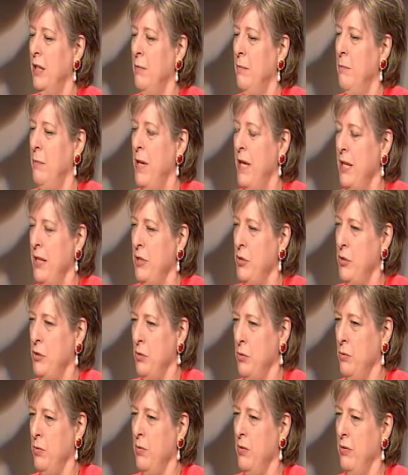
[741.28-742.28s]
make
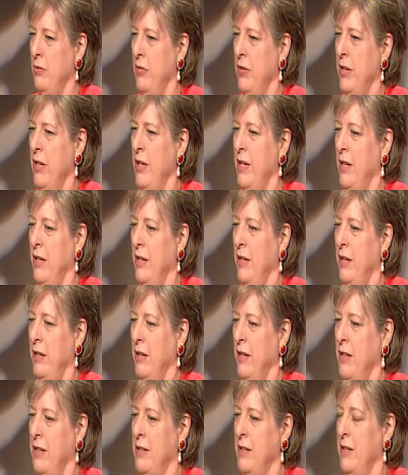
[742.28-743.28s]
sure that it
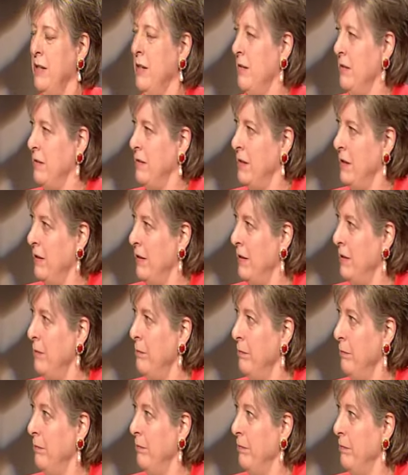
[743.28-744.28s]
gets done on time.
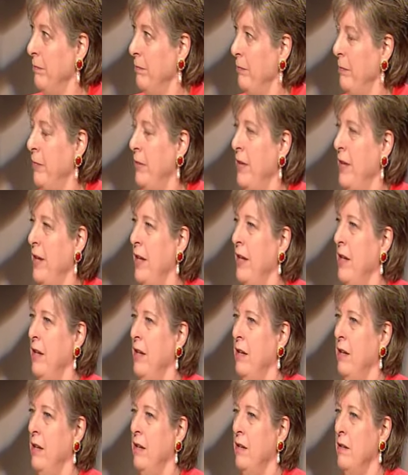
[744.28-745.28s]
Mm -hmm. That
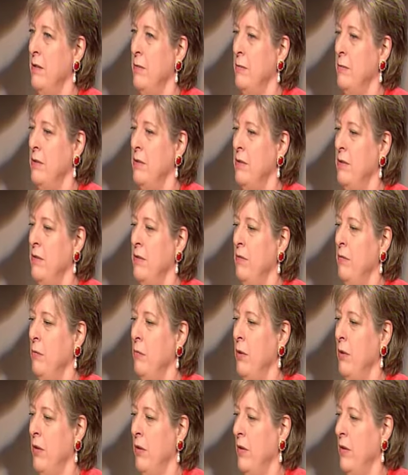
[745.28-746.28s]
it comes
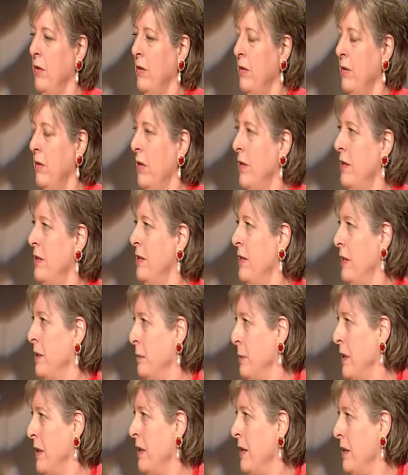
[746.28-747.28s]
within the client's
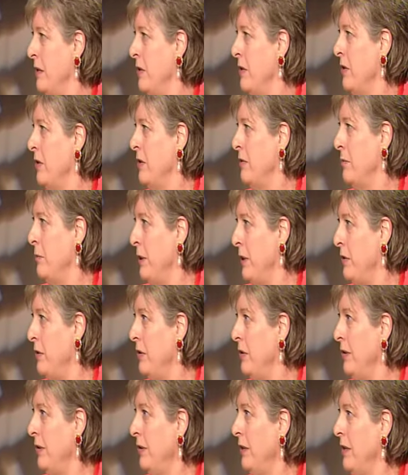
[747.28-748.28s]
expectations of
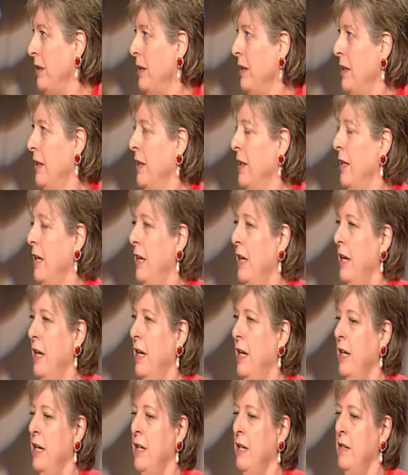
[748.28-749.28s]
budget, okay.
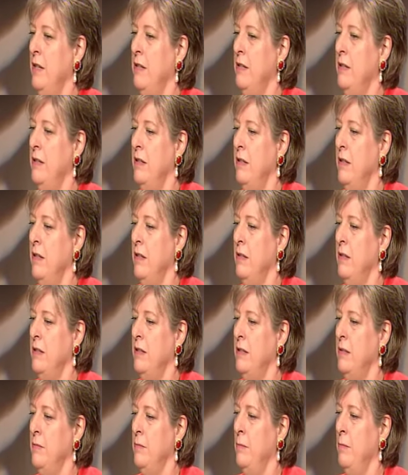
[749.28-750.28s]
right. and
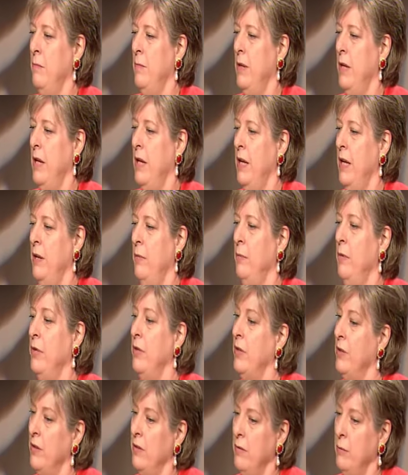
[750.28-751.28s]
um, and with
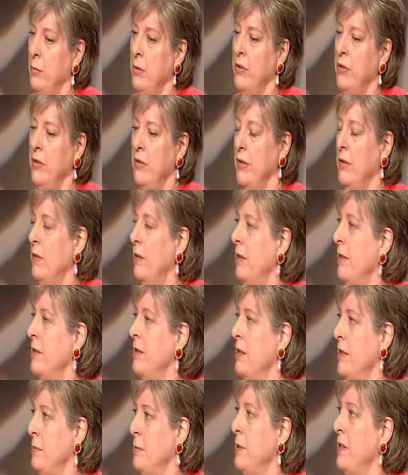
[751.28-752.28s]
the within the
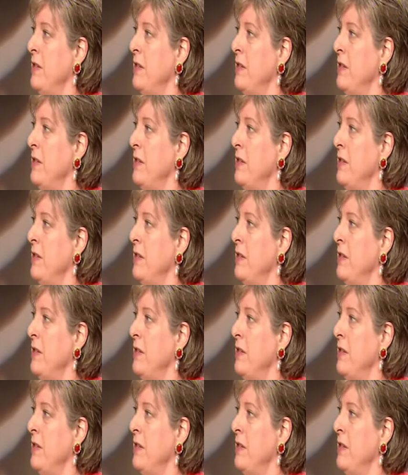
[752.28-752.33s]
client's